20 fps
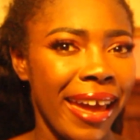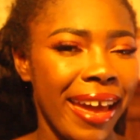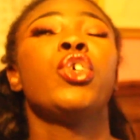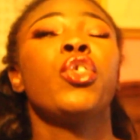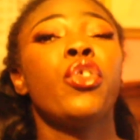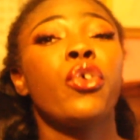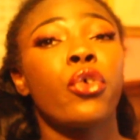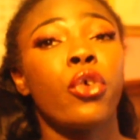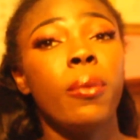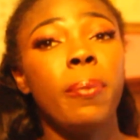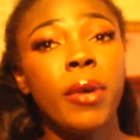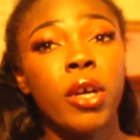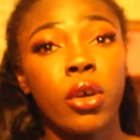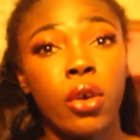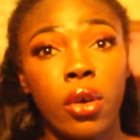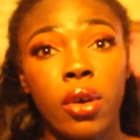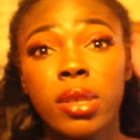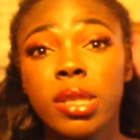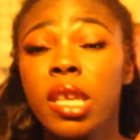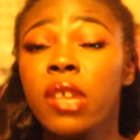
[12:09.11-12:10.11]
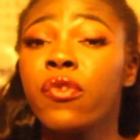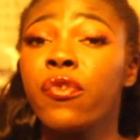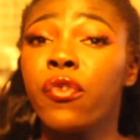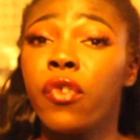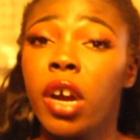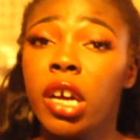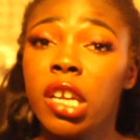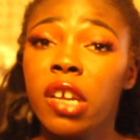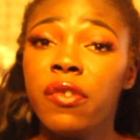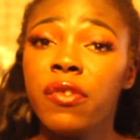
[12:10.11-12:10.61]
So the group of girls in
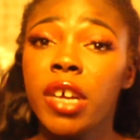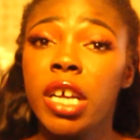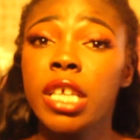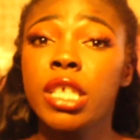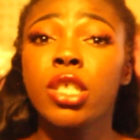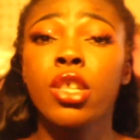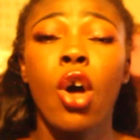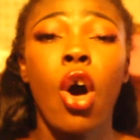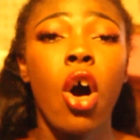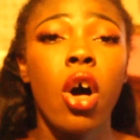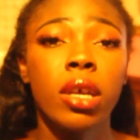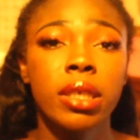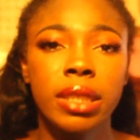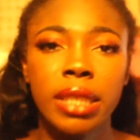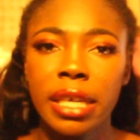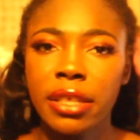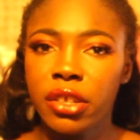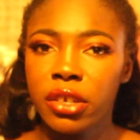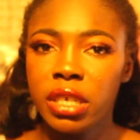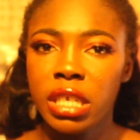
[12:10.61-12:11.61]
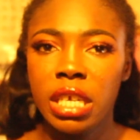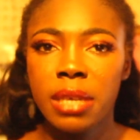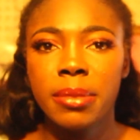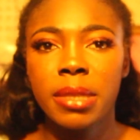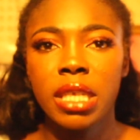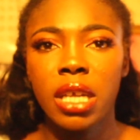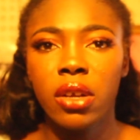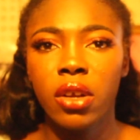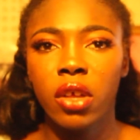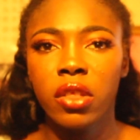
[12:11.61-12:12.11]
front of us all signed their
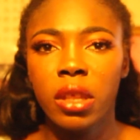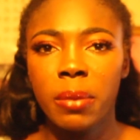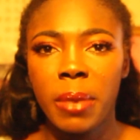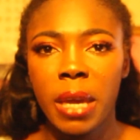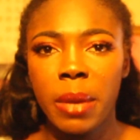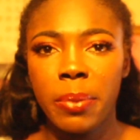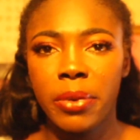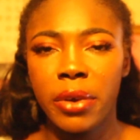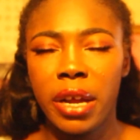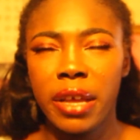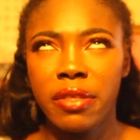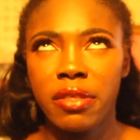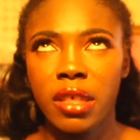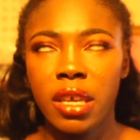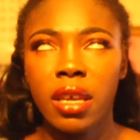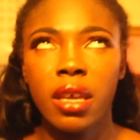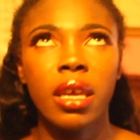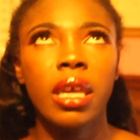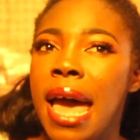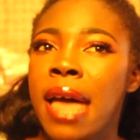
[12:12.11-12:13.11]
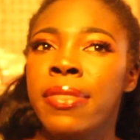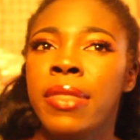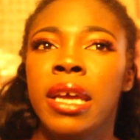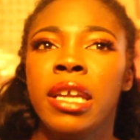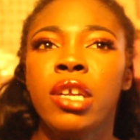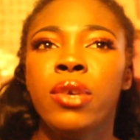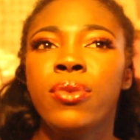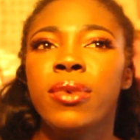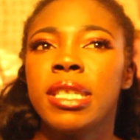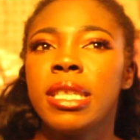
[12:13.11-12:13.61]
names down on the paper, I think. And
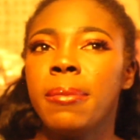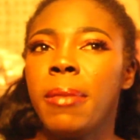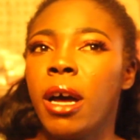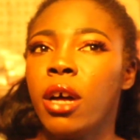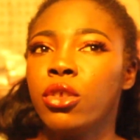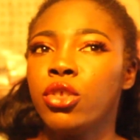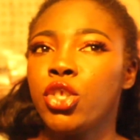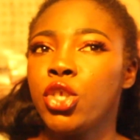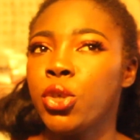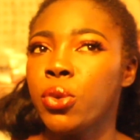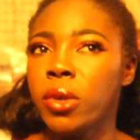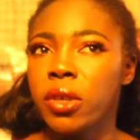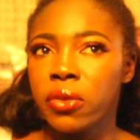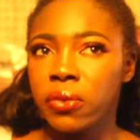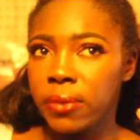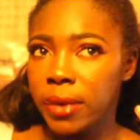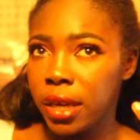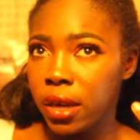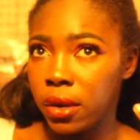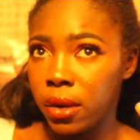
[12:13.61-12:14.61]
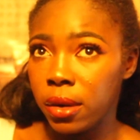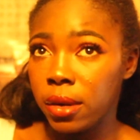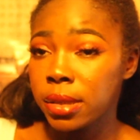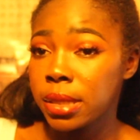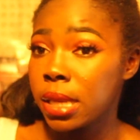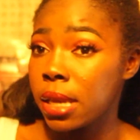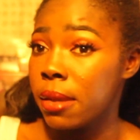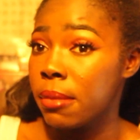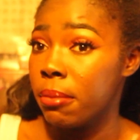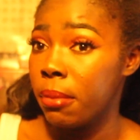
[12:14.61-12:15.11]
then it was about 2 or 3
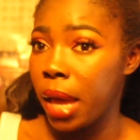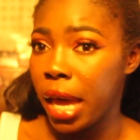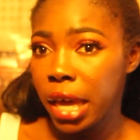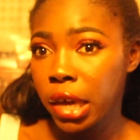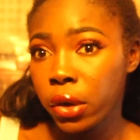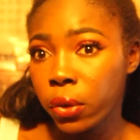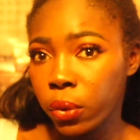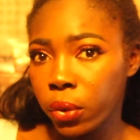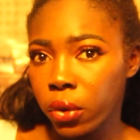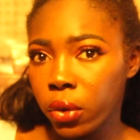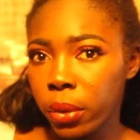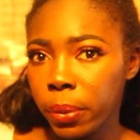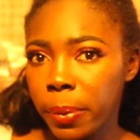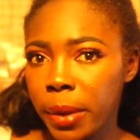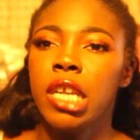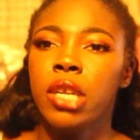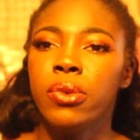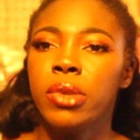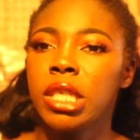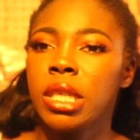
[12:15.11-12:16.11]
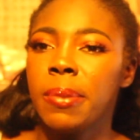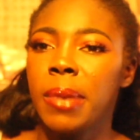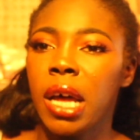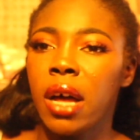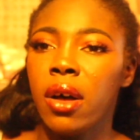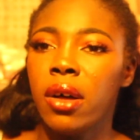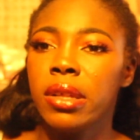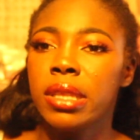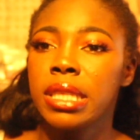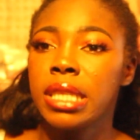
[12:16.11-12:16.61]
girls in my group, and it was
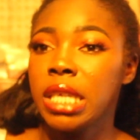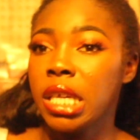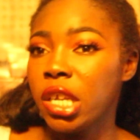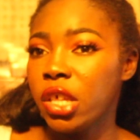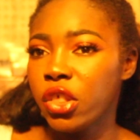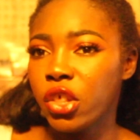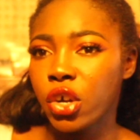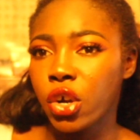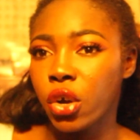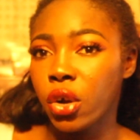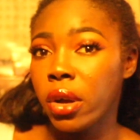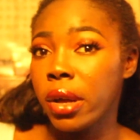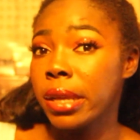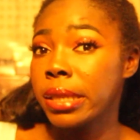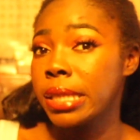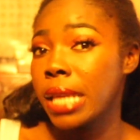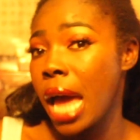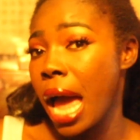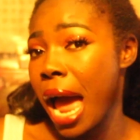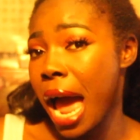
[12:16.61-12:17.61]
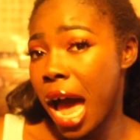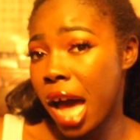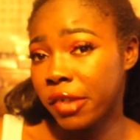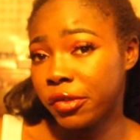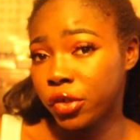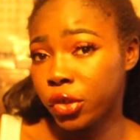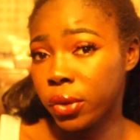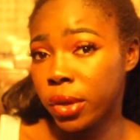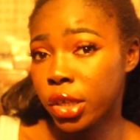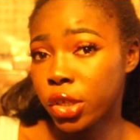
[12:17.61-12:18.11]
about 10 of the girls
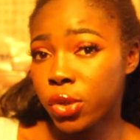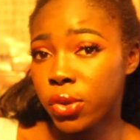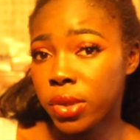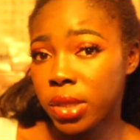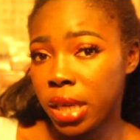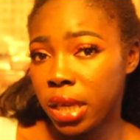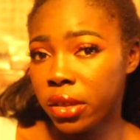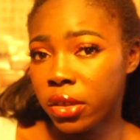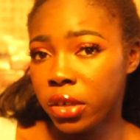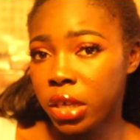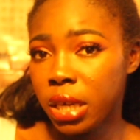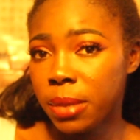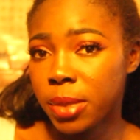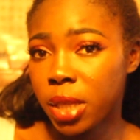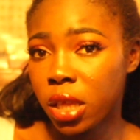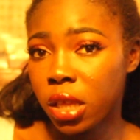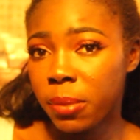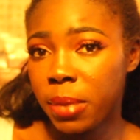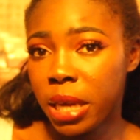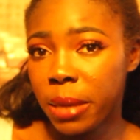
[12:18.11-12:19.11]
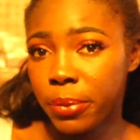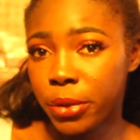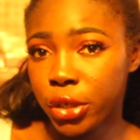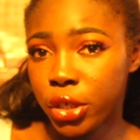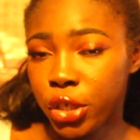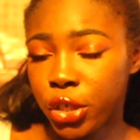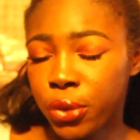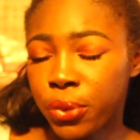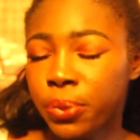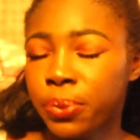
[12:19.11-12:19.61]
after us who signed their names on the paper
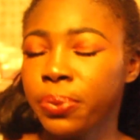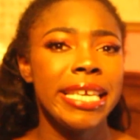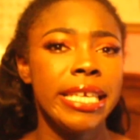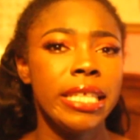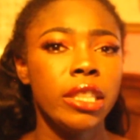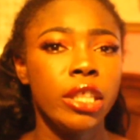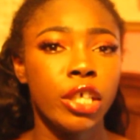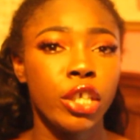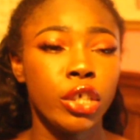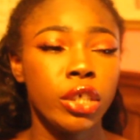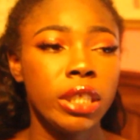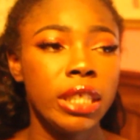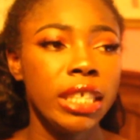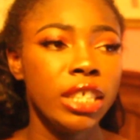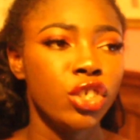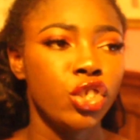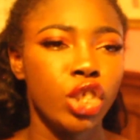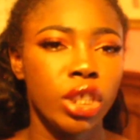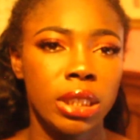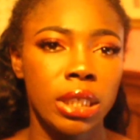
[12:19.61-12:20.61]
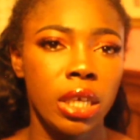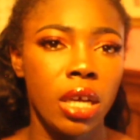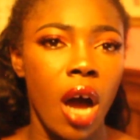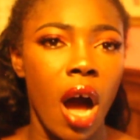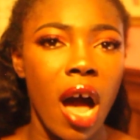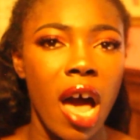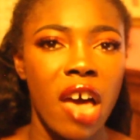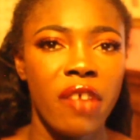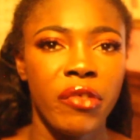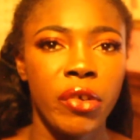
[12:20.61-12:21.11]
too. He literally just
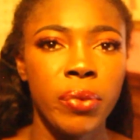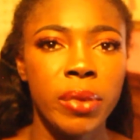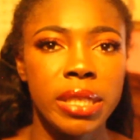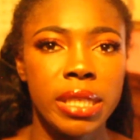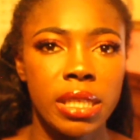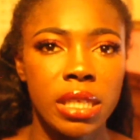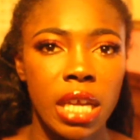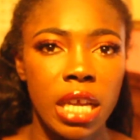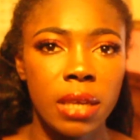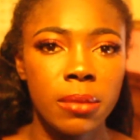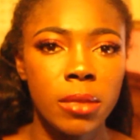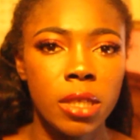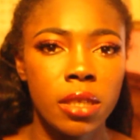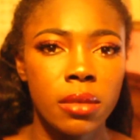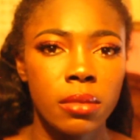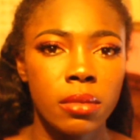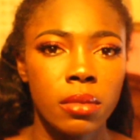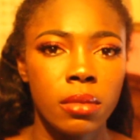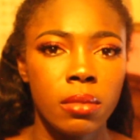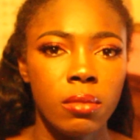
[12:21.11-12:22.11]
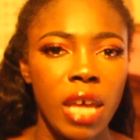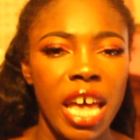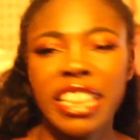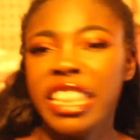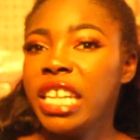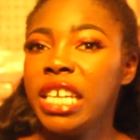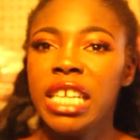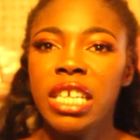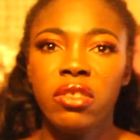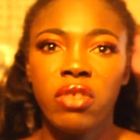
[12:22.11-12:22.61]
got everyone's names, and
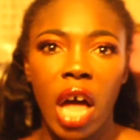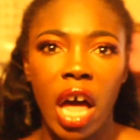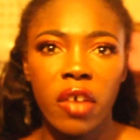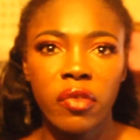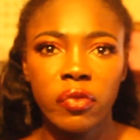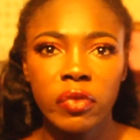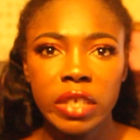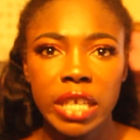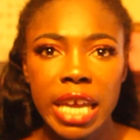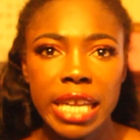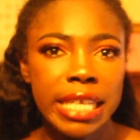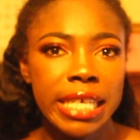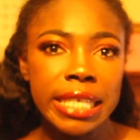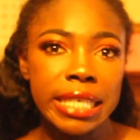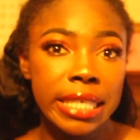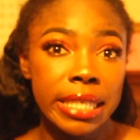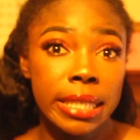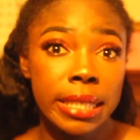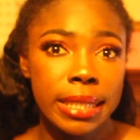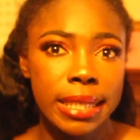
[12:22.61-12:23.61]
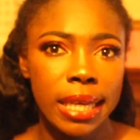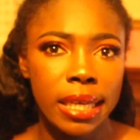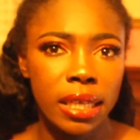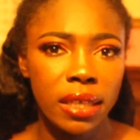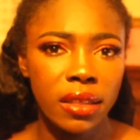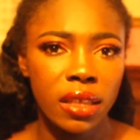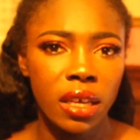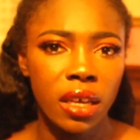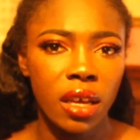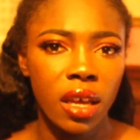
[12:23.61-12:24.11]
then he left, and he didn't say
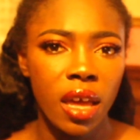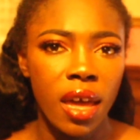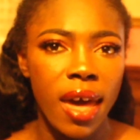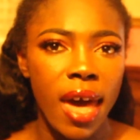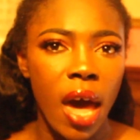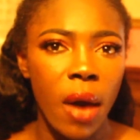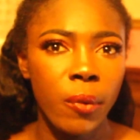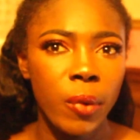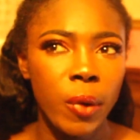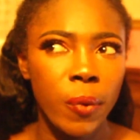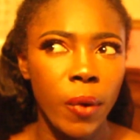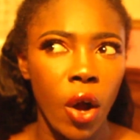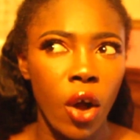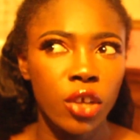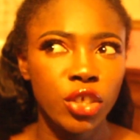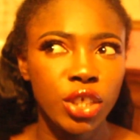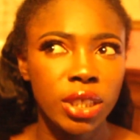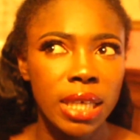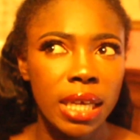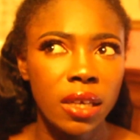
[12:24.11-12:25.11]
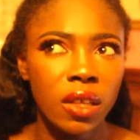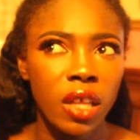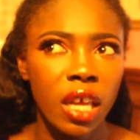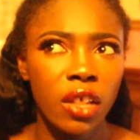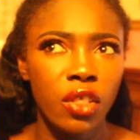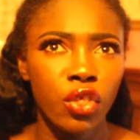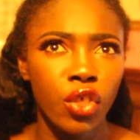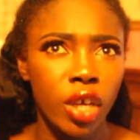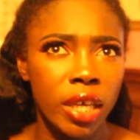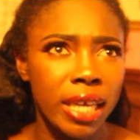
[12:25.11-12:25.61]
anything. And we were all just kind of
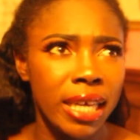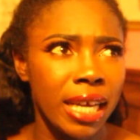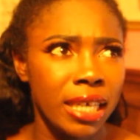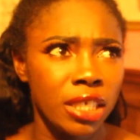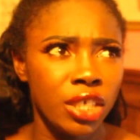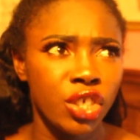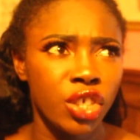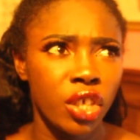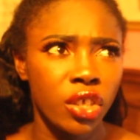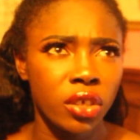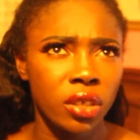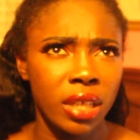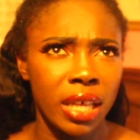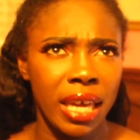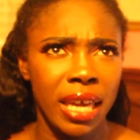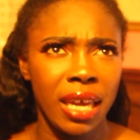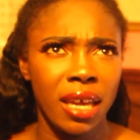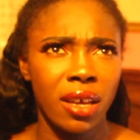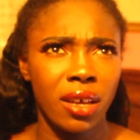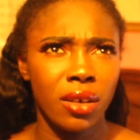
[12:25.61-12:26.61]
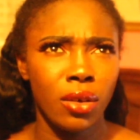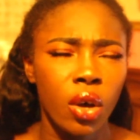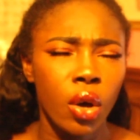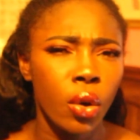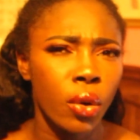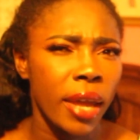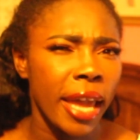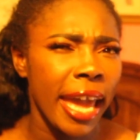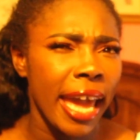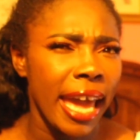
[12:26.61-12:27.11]
like looking at each other like,
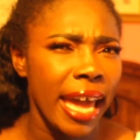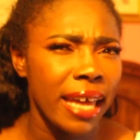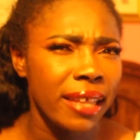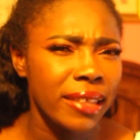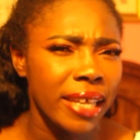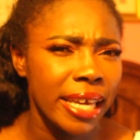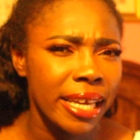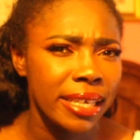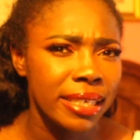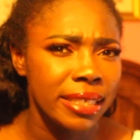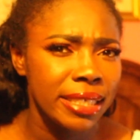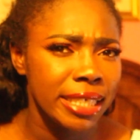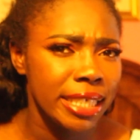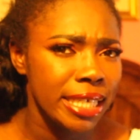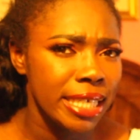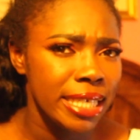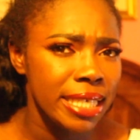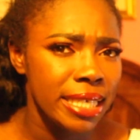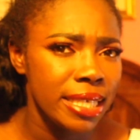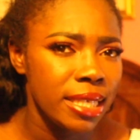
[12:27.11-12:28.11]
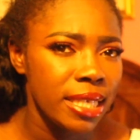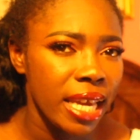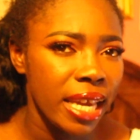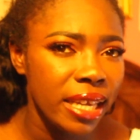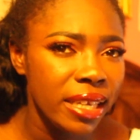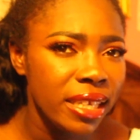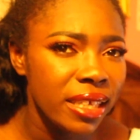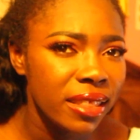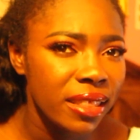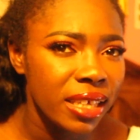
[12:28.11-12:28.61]
okay, like did he say
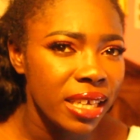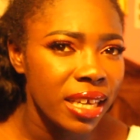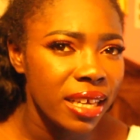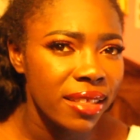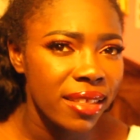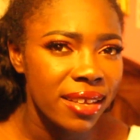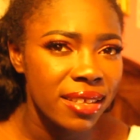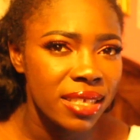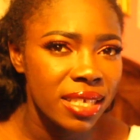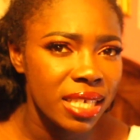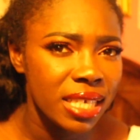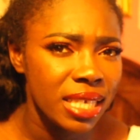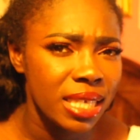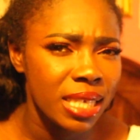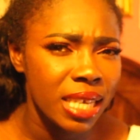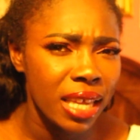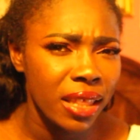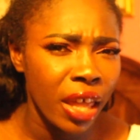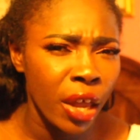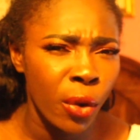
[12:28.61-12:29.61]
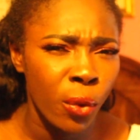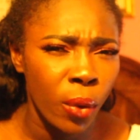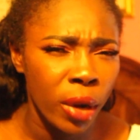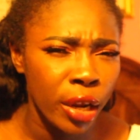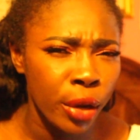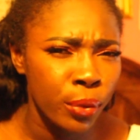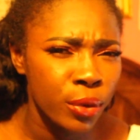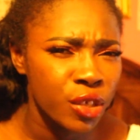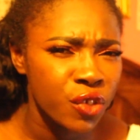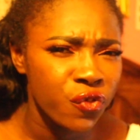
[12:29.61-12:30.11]
anything? Like did he say like what
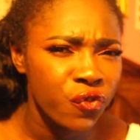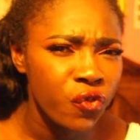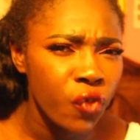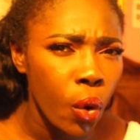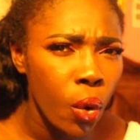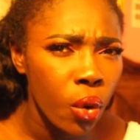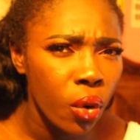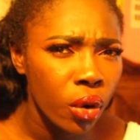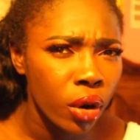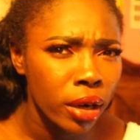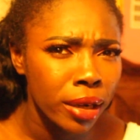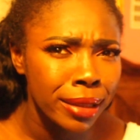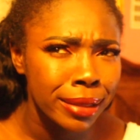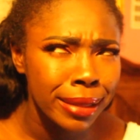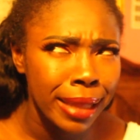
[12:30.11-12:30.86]
it was for?